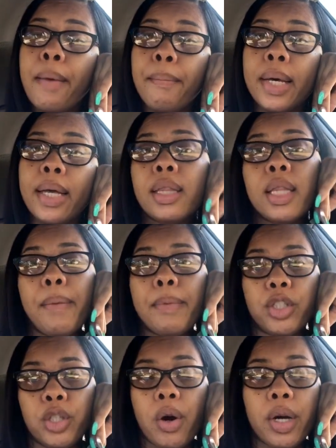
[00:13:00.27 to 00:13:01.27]
but the
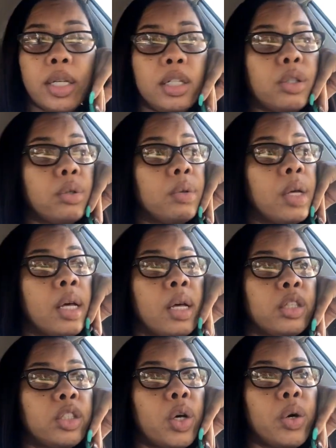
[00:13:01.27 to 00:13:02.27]
majority do.
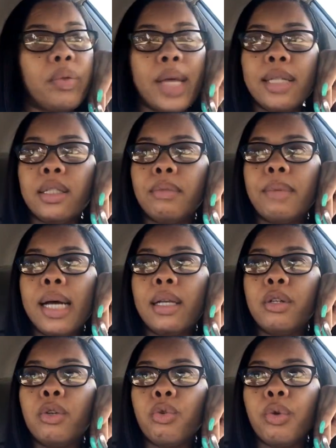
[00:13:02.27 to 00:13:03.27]
So that's my
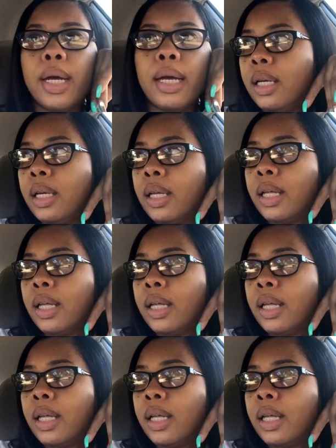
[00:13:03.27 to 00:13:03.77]
little rant.